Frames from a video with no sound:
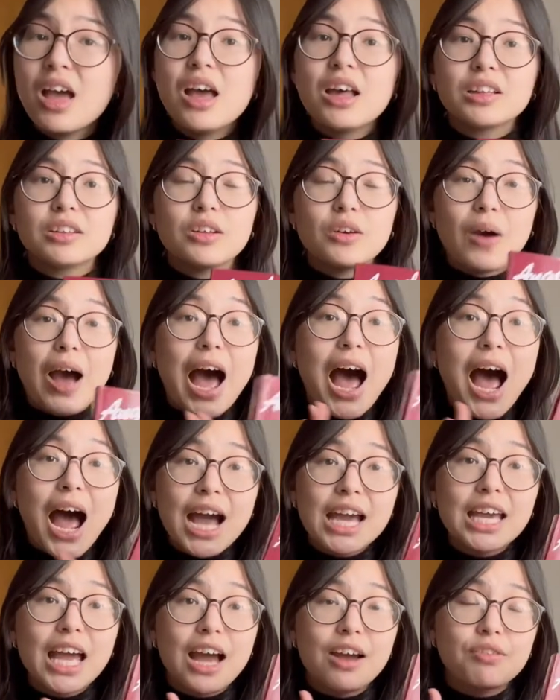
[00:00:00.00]
So I
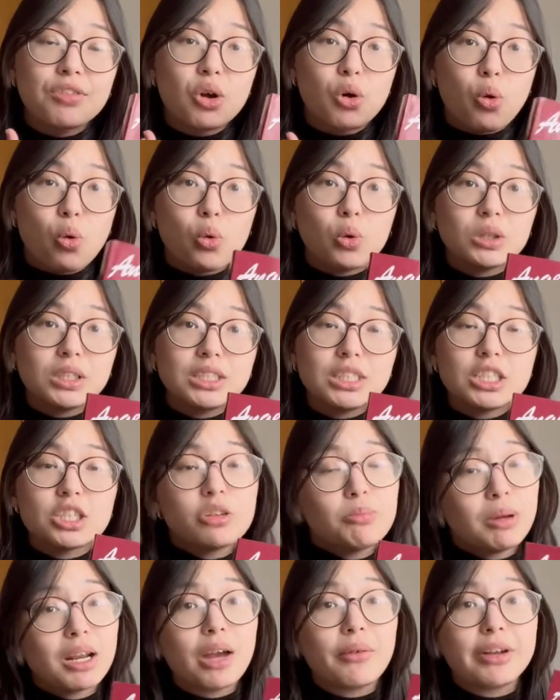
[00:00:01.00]
have the old edition,
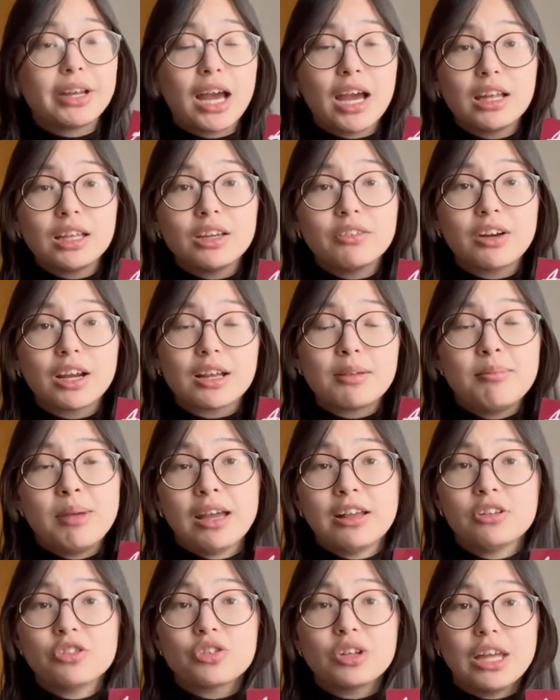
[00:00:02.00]
but I would highly
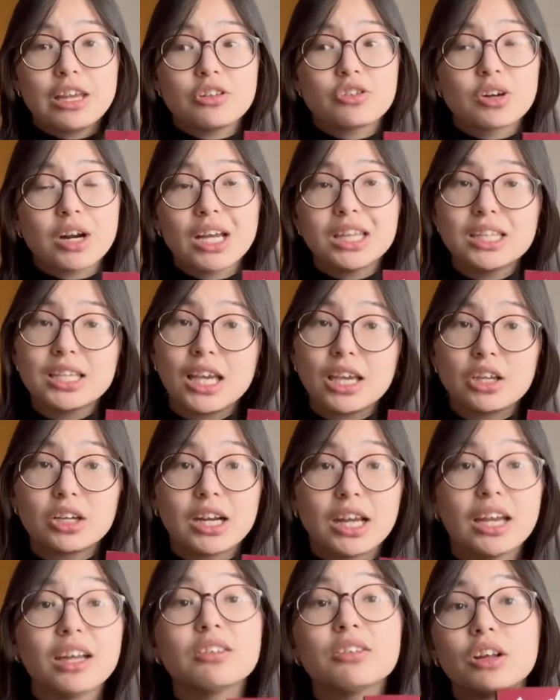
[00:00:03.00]
recommend like trying to get your
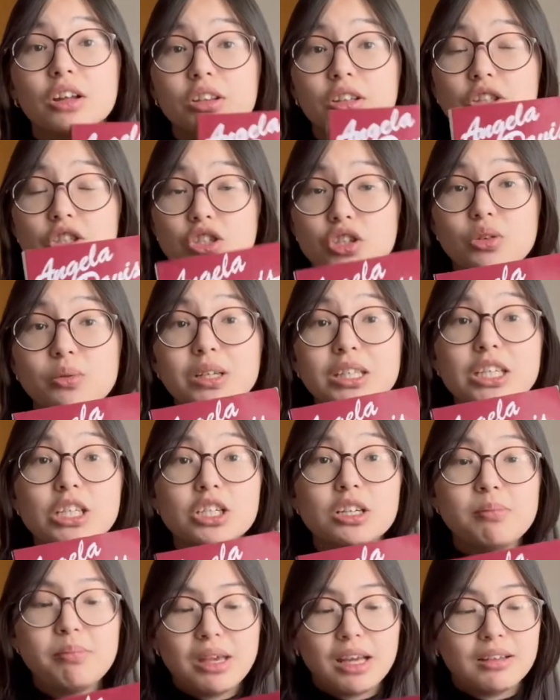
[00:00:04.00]
hands on the new
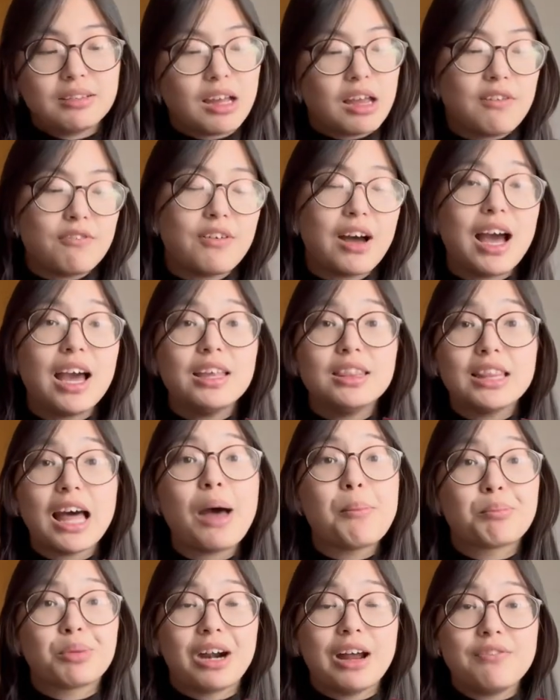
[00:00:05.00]
edition because I find
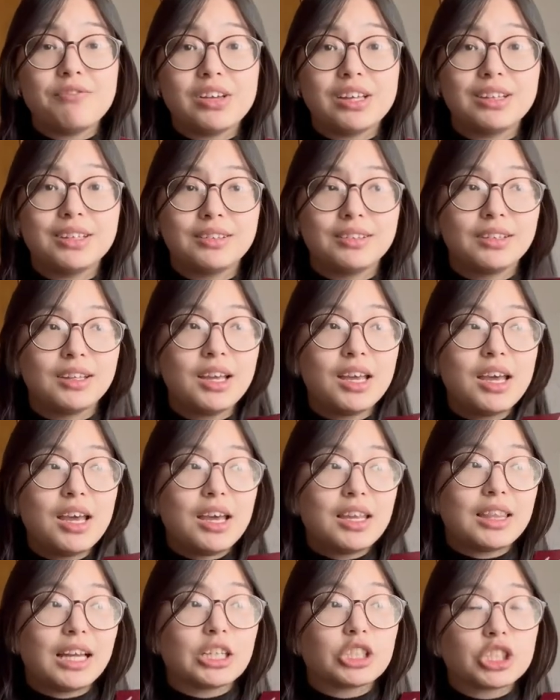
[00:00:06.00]
that preface
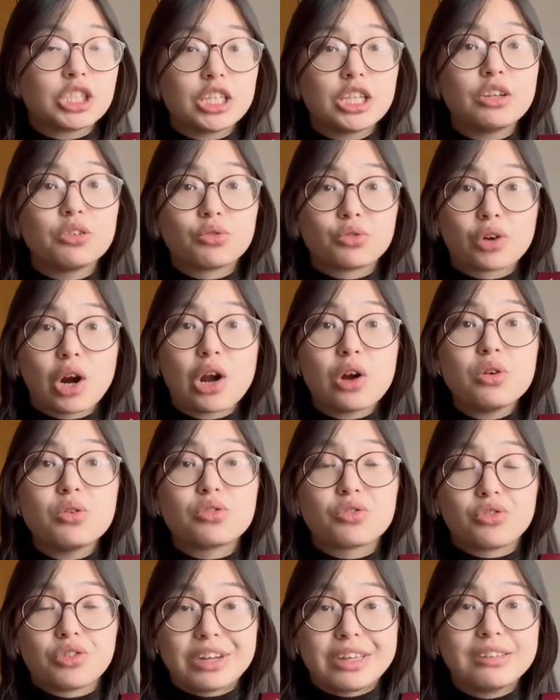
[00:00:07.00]
that she wrote
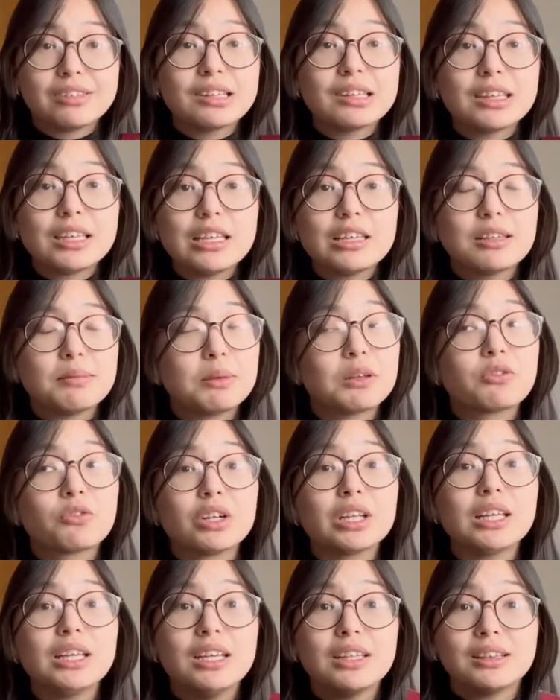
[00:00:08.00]
recently to be
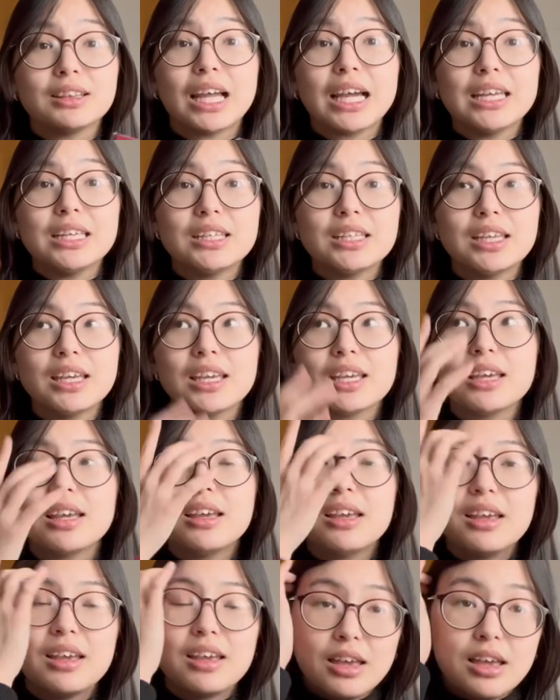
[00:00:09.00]
really enlightening
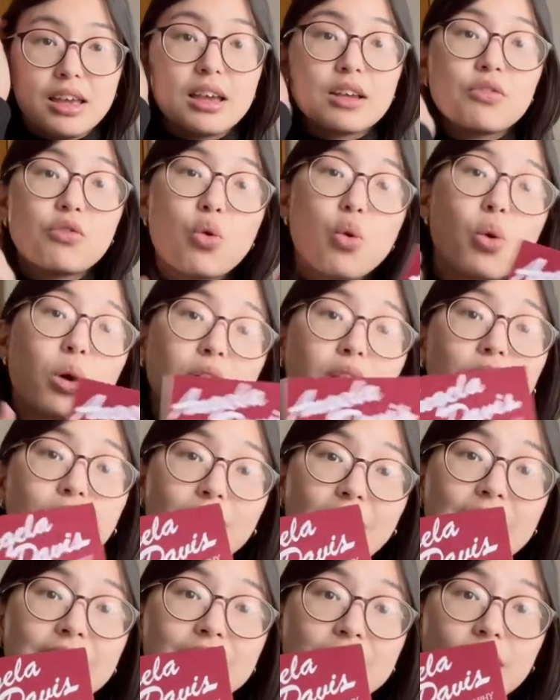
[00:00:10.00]
for the
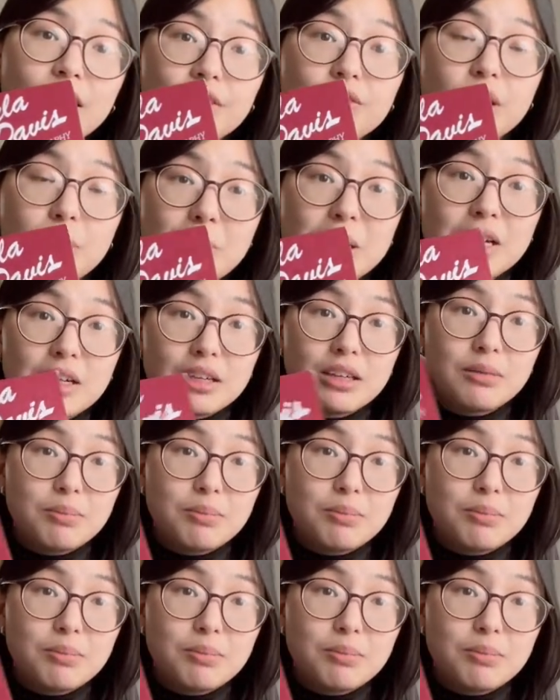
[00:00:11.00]
rest of the book.